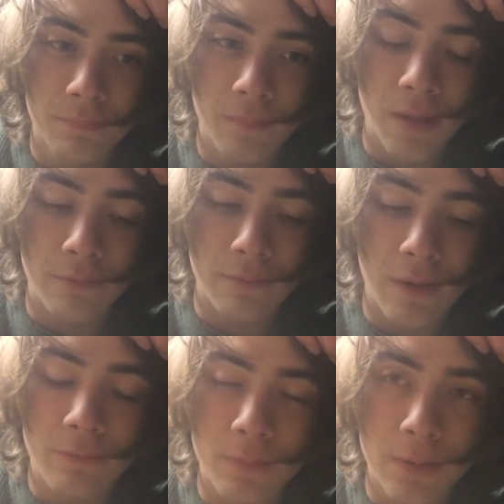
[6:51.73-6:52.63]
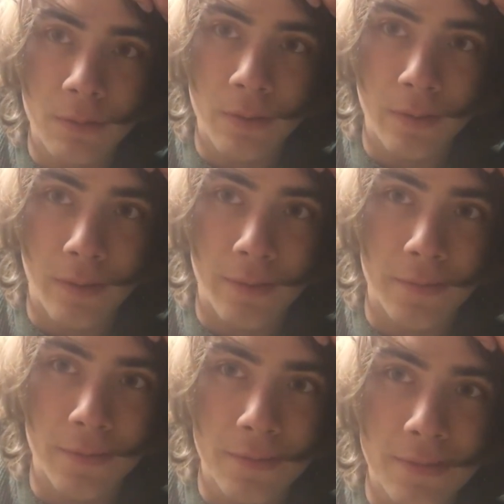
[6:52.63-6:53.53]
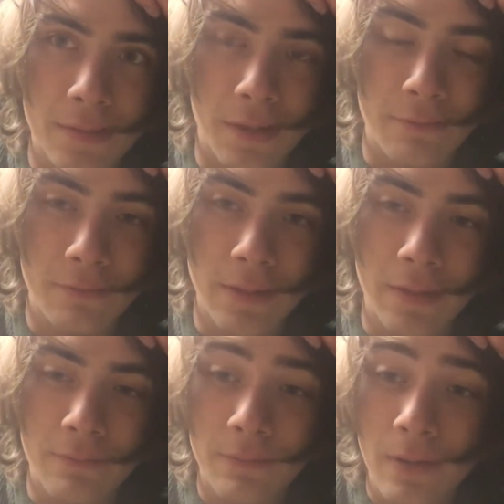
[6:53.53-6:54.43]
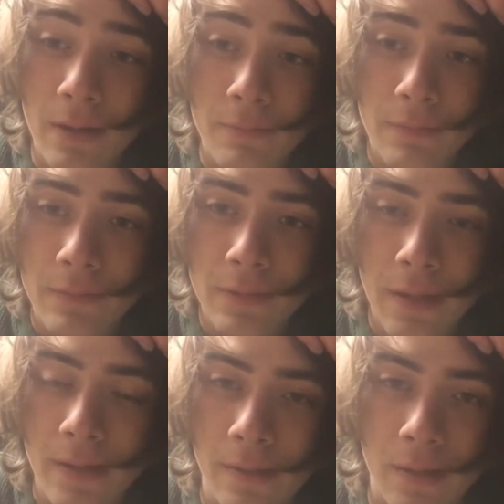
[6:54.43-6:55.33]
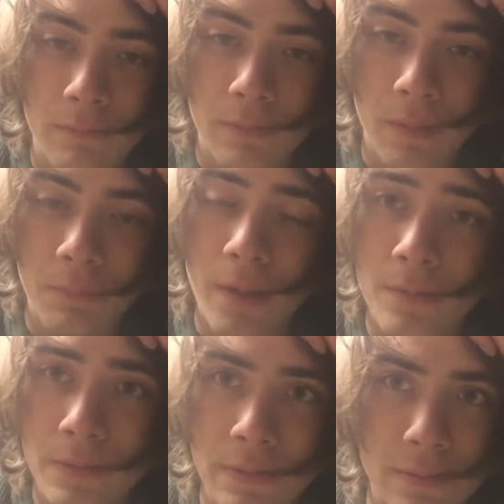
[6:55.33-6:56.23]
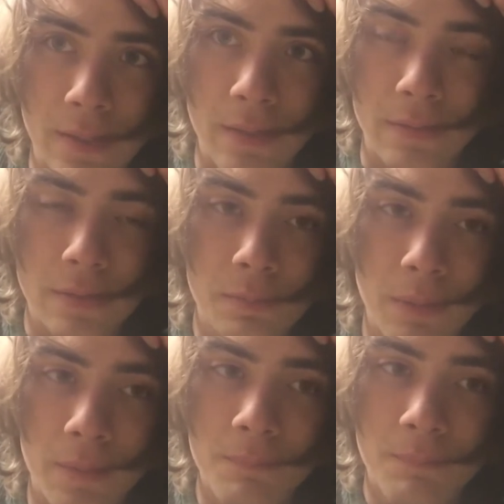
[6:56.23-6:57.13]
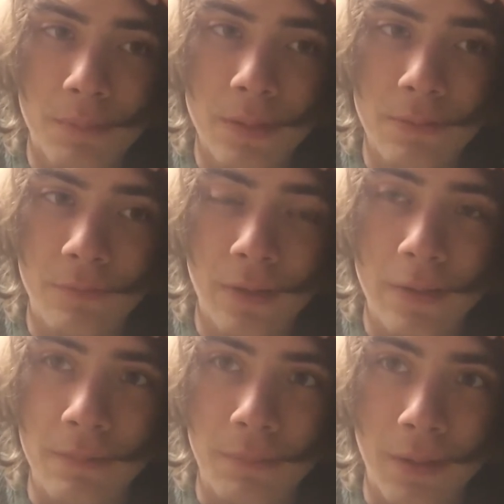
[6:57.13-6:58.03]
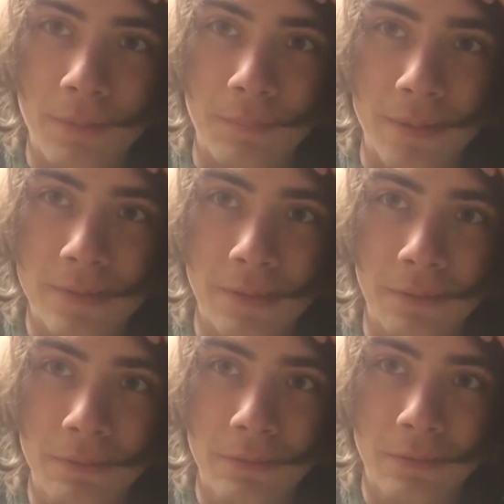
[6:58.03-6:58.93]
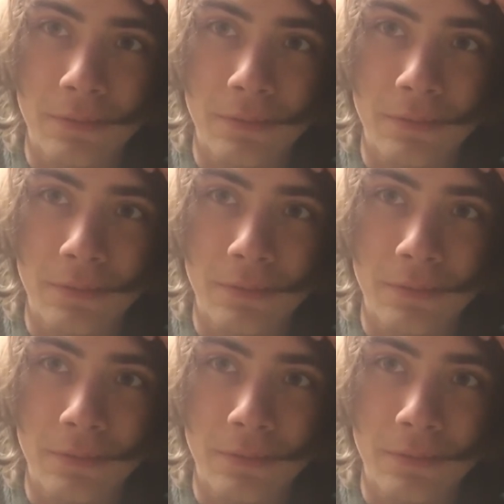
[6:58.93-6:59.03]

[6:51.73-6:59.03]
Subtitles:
I've been doing a lot of good stuff, and I'm not used to saying this, but I'm pretty fucking proud of myself.